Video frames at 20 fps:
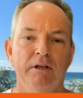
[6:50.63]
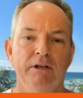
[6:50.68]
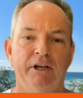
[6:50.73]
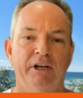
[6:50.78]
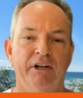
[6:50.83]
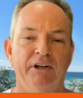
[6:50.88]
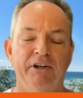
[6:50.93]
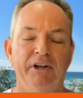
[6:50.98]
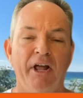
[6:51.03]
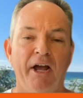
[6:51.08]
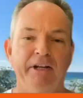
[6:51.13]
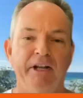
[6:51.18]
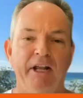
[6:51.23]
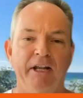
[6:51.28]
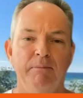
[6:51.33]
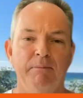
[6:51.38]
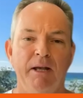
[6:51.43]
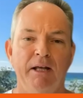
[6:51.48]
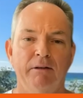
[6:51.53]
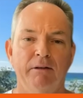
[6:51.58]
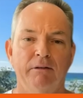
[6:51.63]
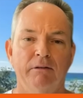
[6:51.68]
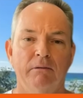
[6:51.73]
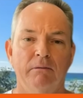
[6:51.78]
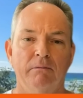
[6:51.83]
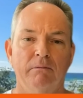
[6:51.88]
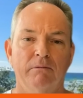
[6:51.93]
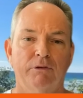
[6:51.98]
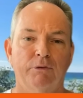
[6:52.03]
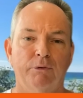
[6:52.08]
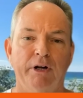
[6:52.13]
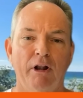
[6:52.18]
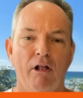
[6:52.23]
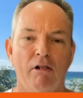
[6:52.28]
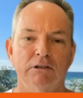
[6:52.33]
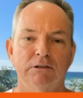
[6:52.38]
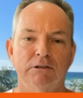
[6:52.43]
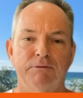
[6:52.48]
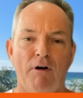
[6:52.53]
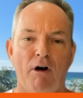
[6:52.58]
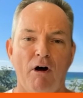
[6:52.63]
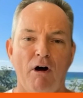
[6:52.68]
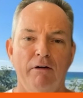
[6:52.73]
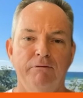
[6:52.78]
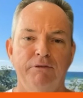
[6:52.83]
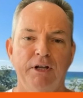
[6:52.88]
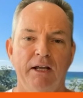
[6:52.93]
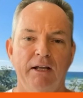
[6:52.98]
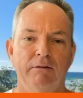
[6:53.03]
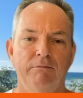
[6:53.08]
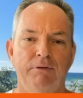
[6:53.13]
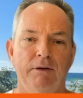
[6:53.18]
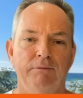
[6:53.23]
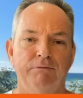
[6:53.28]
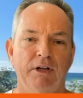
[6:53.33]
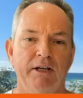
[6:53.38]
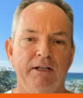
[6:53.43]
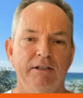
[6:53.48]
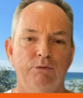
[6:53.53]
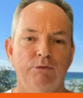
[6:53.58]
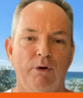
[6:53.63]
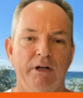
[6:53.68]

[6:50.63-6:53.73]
You can donate any amount, $3, $5, $10, $15,